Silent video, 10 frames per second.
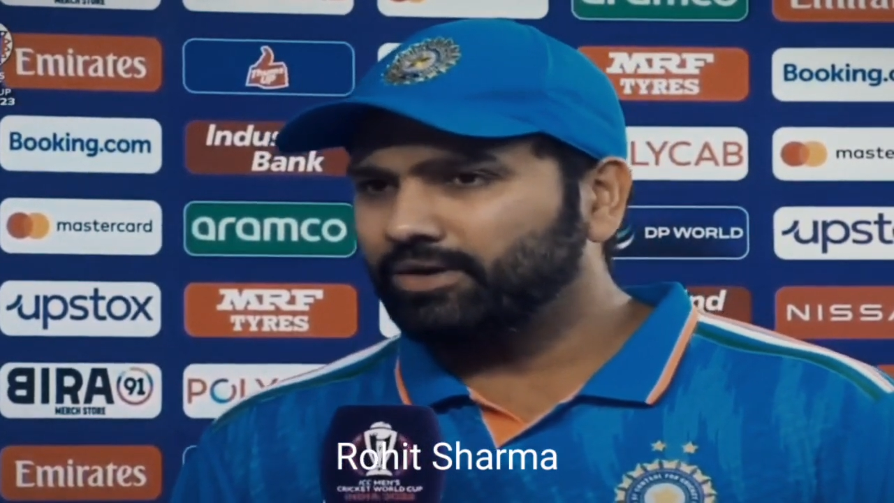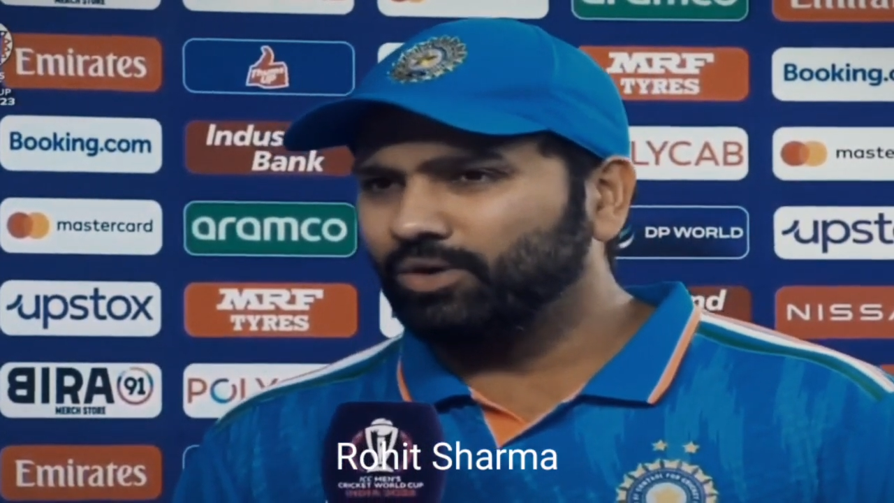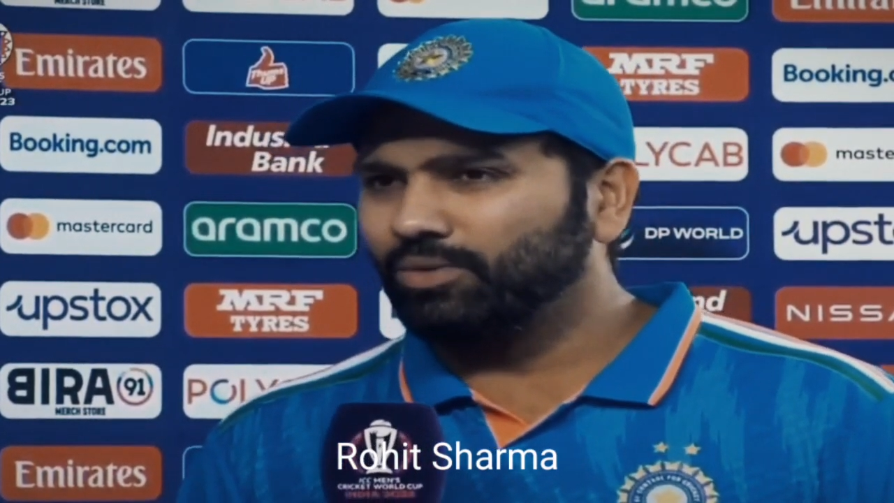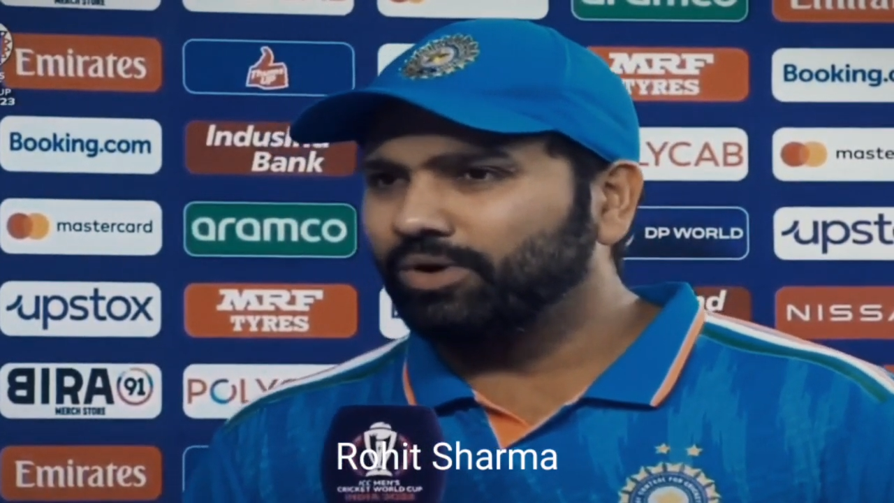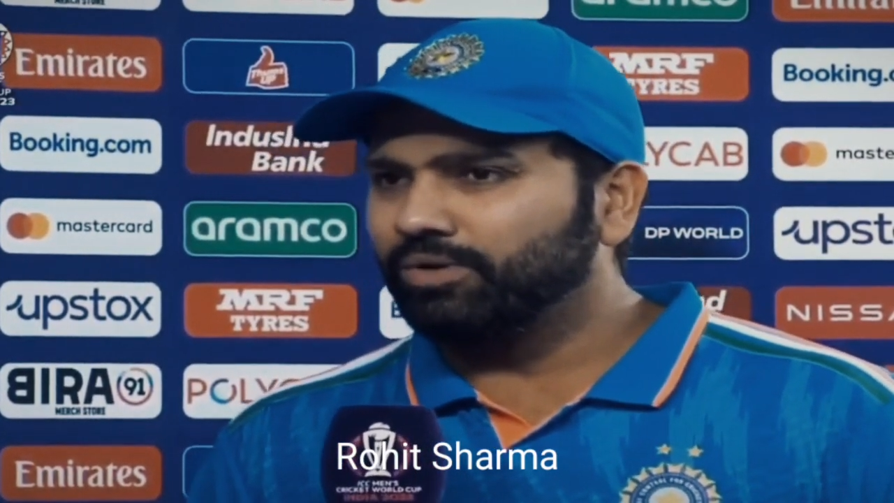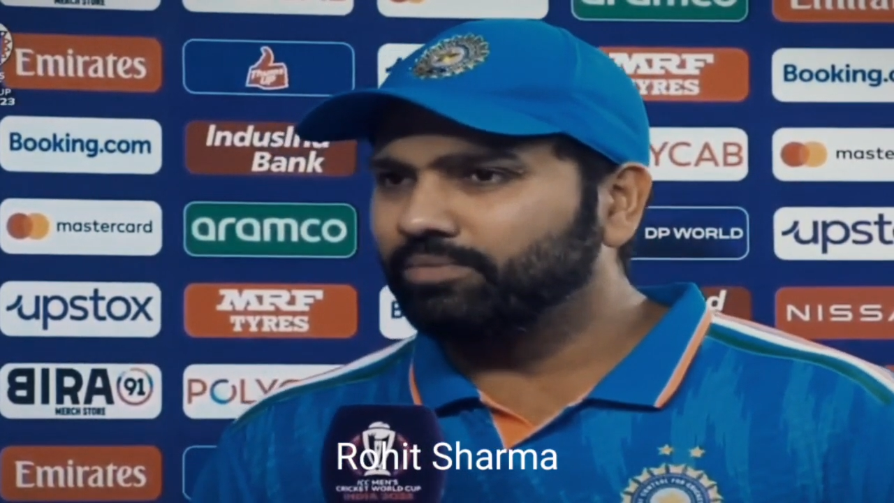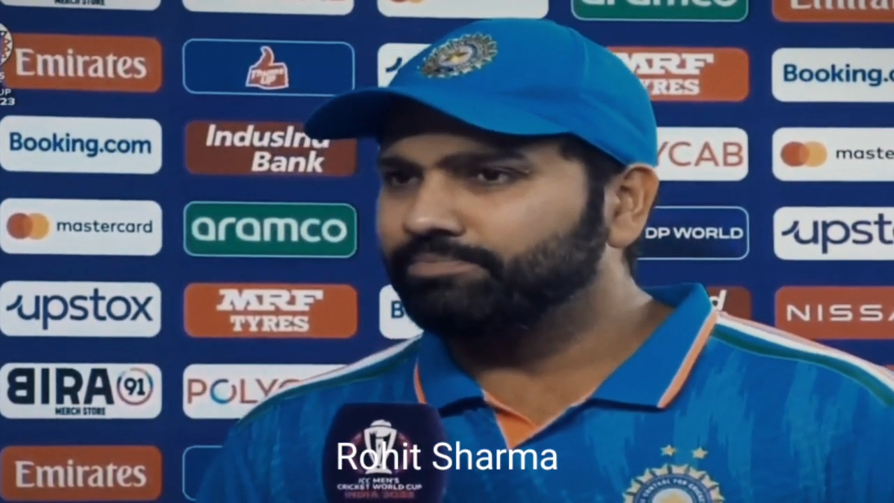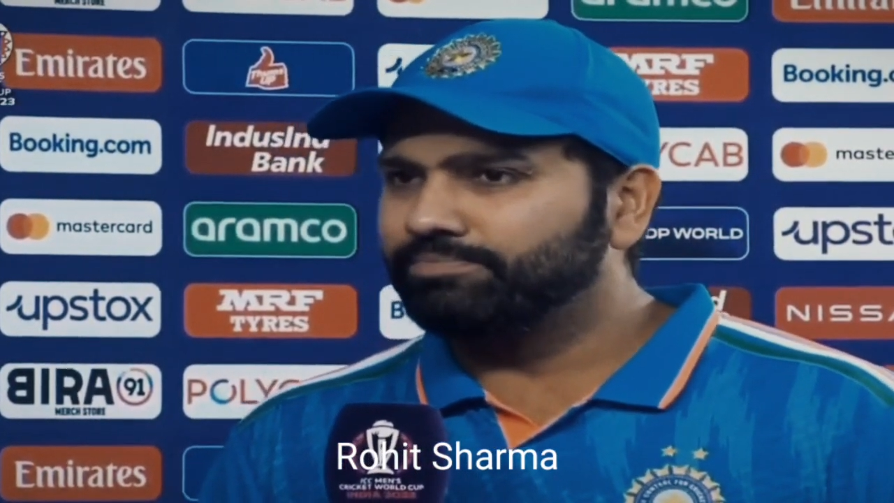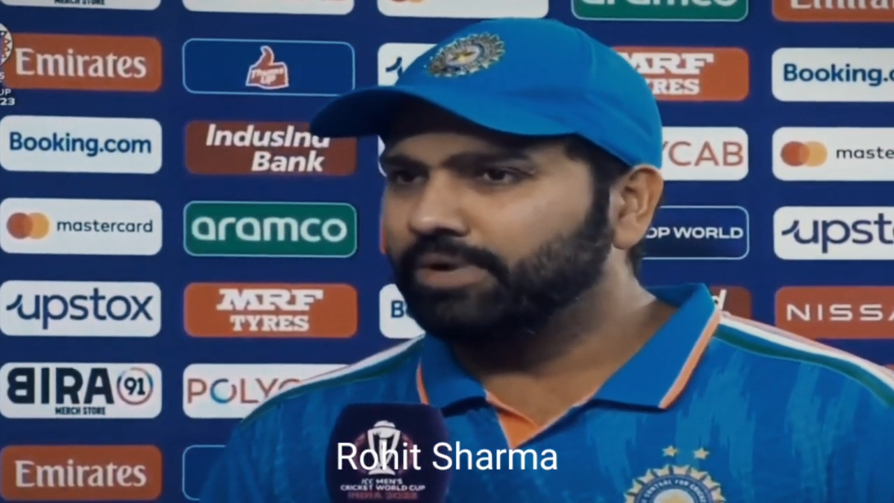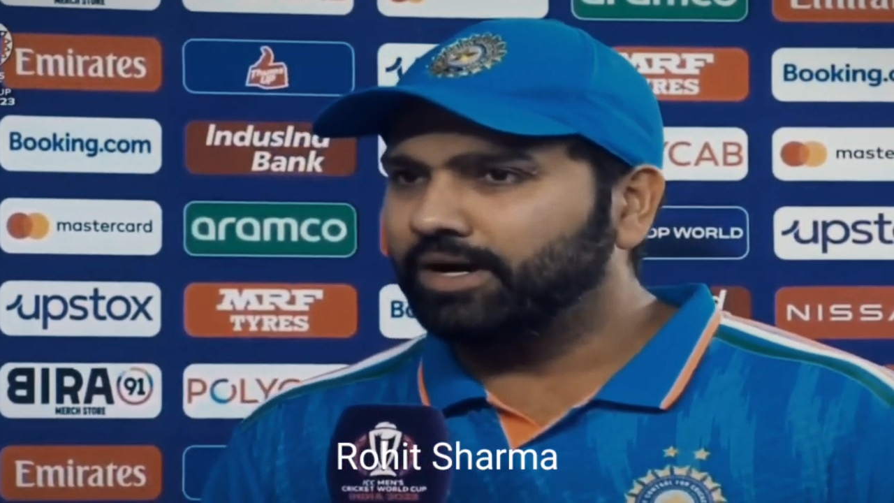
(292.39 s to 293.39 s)
don't want
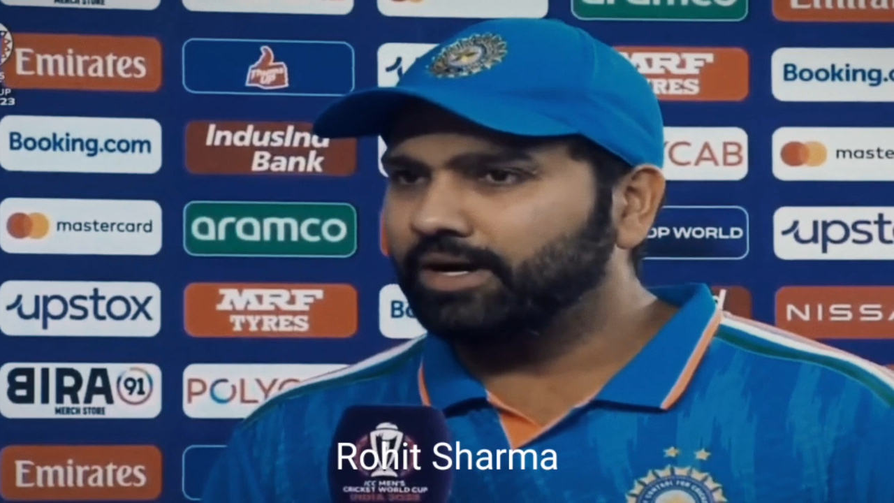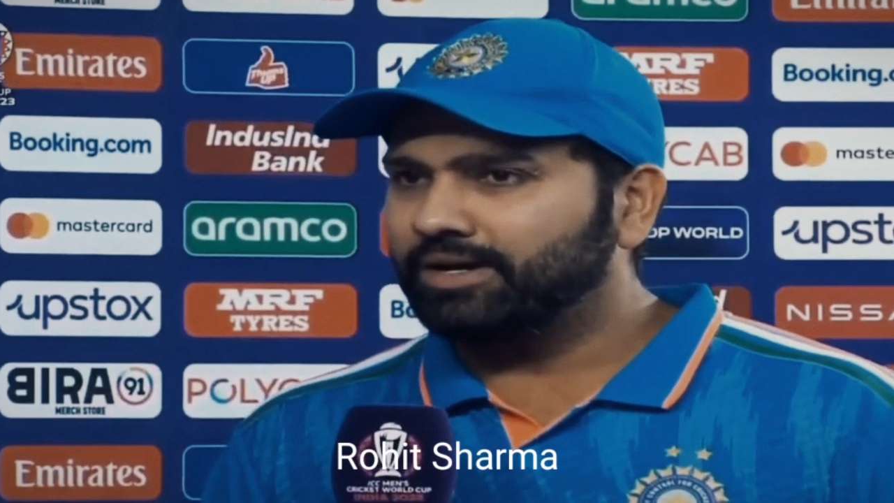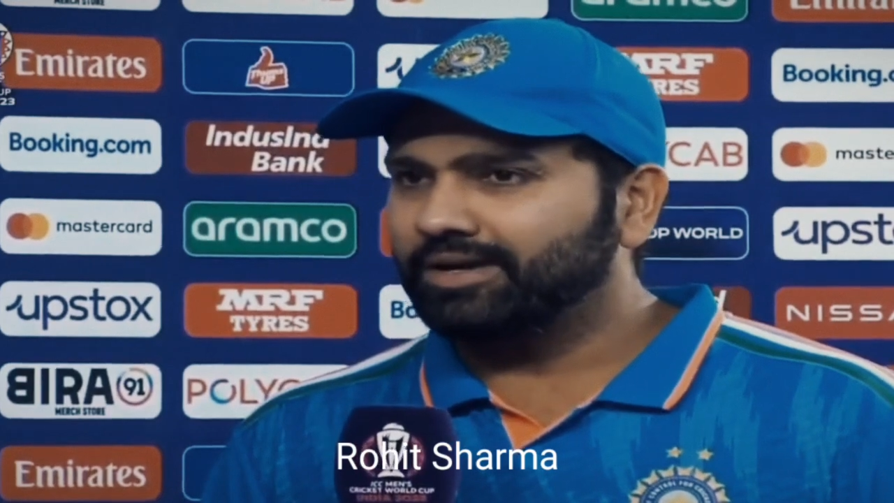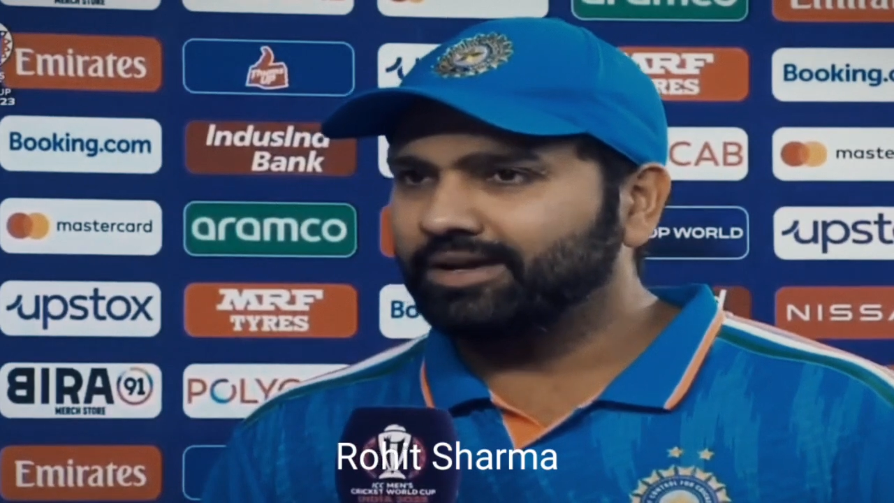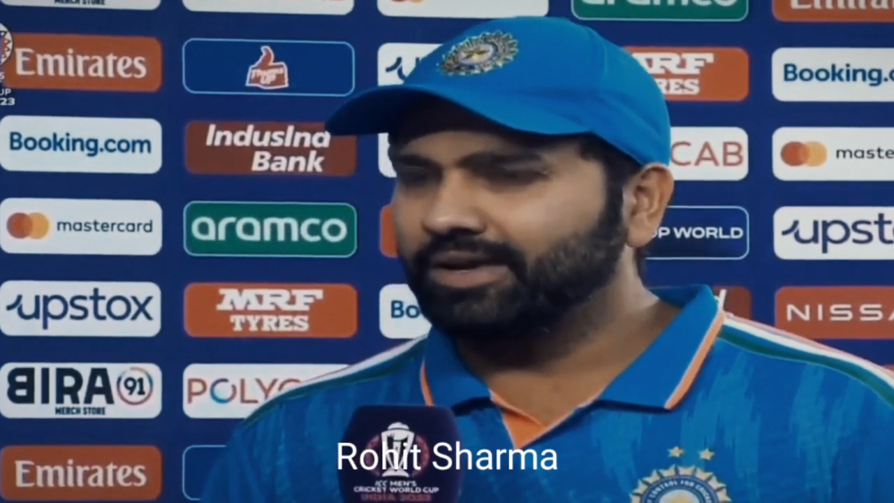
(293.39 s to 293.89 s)
to uh,